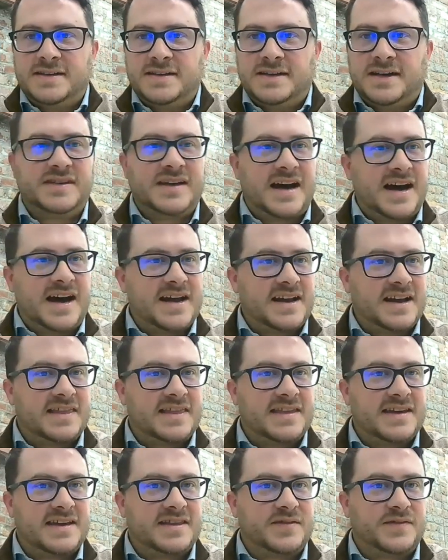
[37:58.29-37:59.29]
Scott,
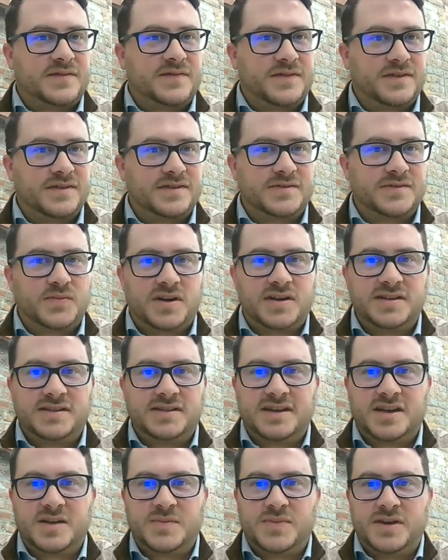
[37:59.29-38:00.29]
I think the first one
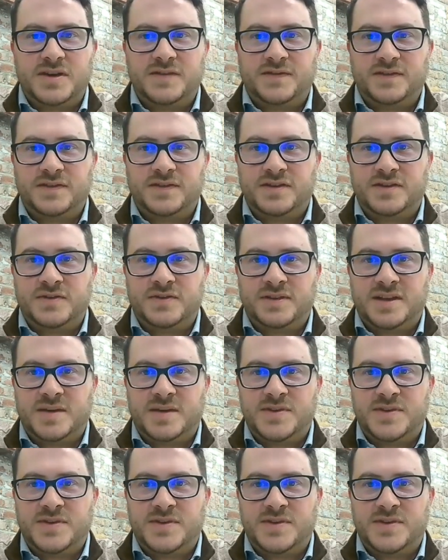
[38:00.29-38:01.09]
is going to be for you, and